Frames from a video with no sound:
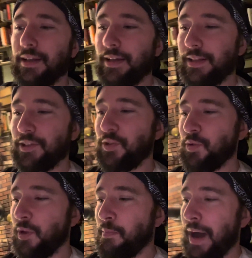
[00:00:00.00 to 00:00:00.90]
It'll do
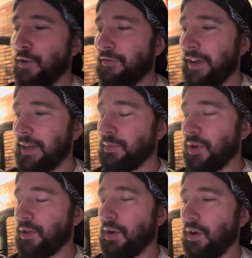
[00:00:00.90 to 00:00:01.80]
the Baofeng
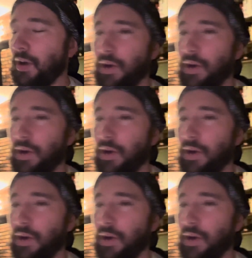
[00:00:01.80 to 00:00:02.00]
protocol,